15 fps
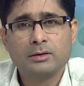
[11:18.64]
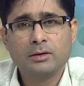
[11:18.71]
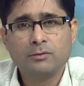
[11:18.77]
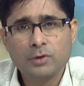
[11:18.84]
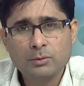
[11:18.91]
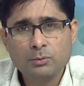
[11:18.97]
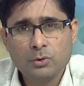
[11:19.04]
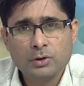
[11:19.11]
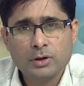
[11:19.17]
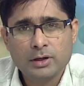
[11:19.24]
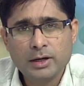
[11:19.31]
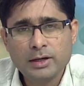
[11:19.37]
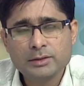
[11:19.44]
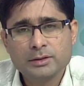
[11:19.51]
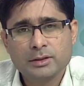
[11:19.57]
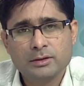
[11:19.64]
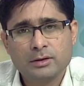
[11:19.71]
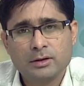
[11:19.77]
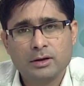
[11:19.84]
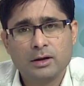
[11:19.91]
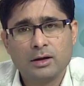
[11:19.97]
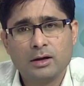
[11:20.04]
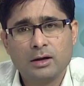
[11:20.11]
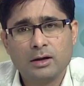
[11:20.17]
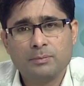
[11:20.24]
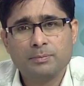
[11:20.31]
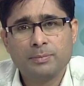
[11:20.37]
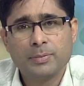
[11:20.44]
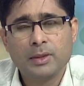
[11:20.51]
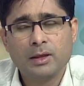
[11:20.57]
the one more religion uh,
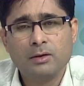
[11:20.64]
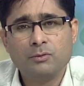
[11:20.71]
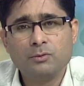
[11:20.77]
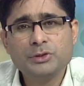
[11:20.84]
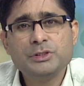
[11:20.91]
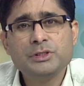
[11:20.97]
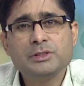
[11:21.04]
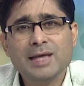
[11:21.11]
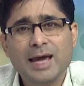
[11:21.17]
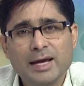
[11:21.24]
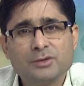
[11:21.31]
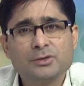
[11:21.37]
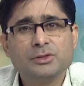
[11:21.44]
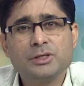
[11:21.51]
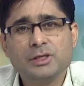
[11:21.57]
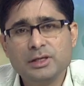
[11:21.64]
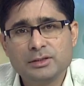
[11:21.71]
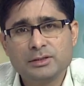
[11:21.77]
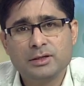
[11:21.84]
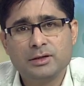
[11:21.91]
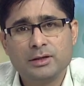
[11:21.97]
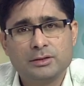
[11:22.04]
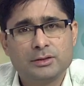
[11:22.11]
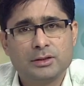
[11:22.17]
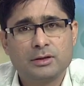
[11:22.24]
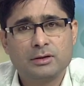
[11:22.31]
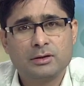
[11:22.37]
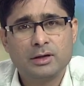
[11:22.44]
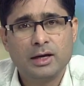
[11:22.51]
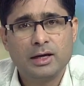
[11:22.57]
which is exogenous in
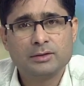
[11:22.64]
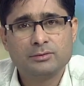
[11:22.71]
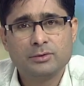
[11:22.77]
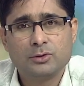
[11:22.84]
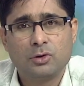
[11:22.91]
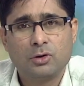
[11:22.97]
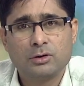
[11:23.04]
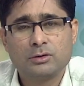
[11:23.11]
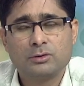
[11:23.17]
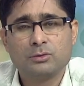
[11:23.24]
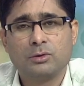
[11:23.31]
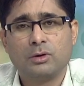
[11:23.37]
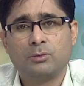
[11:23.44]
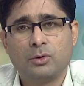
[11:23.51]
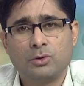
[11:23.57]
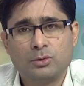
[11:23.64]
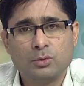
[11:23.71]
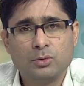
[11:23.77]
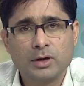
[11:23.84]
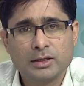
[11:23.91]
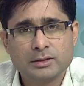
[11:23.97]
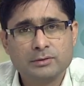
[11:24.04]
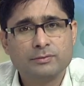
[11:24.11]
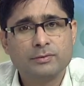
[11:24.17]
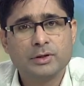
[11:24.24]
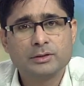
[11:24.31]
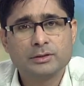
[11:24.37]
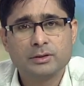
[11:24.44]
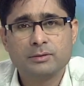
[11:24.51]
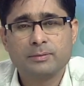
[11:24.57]
nature as we talked to about two
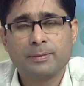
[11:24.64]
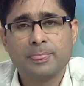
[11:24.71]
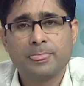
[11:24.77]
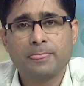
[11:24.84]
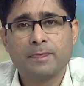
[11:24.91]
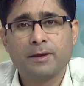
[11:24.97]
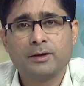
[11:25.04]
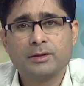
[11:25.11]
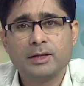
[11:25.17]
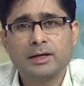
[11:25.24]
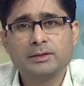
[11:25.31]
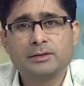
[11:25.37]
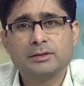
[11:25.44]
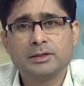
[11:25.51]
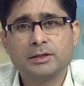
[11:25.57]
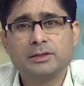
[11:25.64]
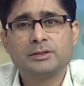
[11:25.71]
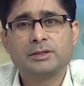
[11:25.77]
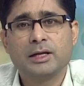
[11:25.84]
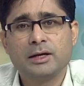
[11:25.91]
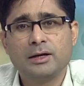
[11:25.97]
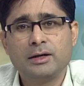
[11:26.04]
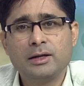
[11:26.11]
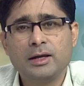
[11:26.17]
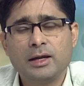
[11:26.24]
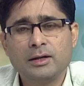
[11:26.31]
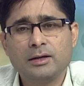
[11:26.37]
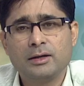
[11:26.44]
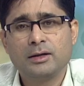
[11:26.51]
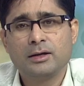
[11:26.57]
classification that is Christianity
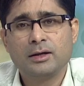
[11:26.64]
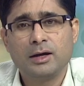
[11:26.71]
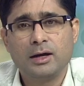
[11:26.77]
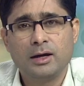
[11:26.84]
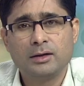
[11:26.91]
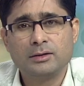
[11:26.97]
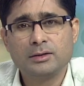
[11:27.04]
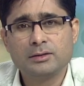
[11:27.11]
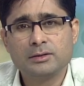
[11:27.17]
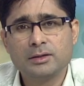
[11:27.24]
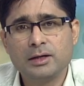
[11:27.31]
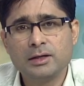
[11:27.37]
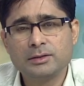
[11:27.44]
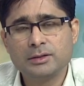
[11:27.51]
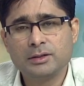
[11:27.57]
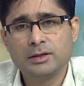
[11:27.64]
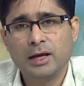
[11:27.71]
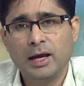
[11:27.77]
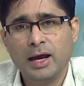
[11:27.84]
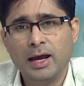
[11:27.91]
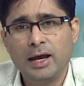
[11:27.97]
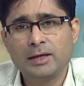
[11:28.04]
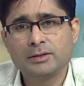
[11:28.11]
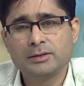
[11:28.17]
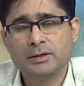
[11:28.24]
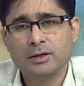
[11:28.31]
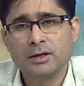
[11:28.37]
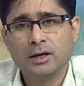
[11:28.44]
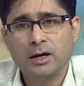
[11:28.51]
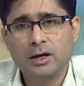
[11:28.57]
and uh, this religion has
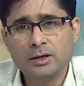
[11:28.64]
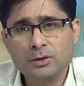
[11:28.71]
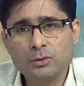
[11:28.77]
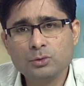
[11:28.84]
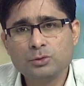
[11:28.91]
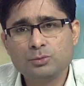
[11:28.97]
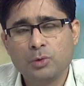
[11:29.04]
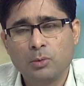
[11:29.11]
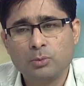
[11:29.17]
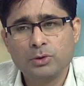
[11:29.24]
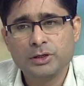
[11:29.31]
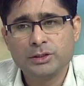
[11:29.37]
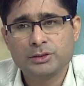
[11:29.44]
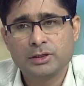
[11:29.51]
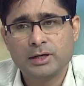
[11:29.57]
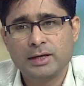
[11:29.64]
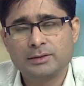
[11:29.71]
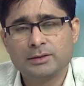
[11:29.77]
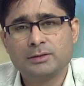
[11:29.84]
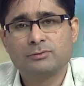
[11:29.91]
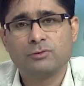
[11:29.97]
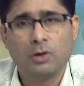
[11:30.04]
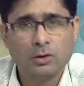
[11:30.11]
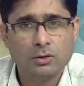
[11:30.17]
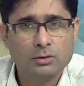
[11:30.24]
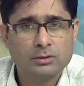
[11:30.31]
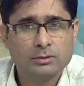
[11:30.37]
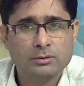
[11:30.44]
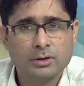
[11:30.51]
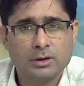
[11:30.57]
a huge population as its
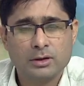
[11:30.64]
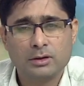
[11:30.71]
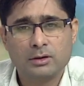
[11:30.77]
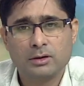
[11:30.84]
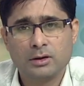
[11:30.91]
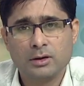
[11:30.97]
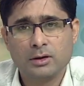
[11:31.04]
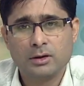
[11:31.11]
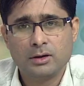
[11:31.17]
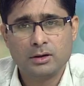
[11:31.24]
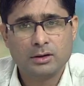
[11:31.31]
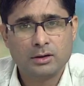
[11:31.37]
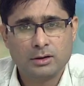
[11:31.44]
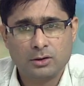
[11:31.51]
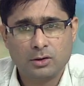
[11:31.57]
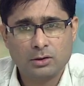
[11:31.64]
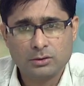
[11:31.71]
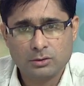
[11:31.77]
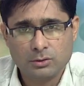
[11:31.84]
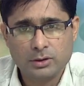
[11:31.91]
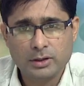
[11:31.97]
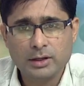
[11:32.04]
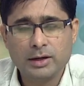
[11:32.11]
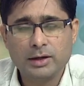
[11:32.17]
follower and uh, not only in